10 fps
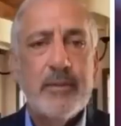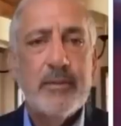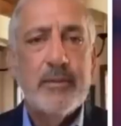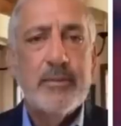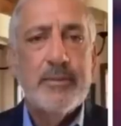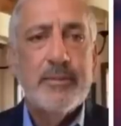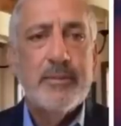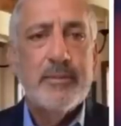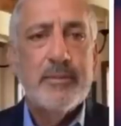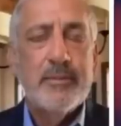
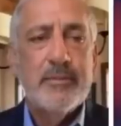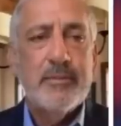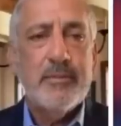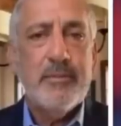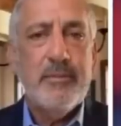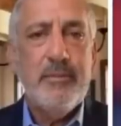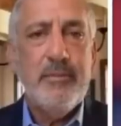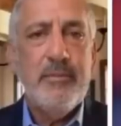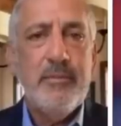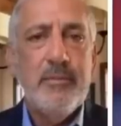
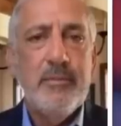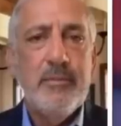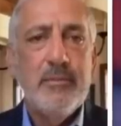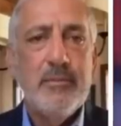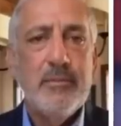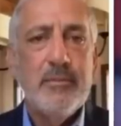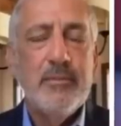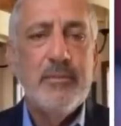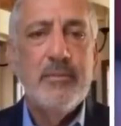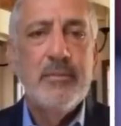
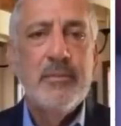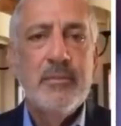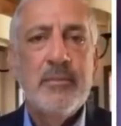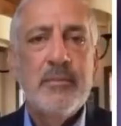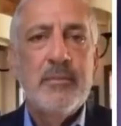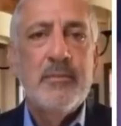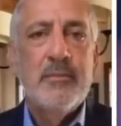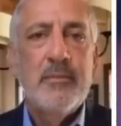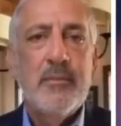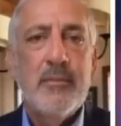
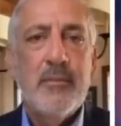No words are spoken by the person on screen.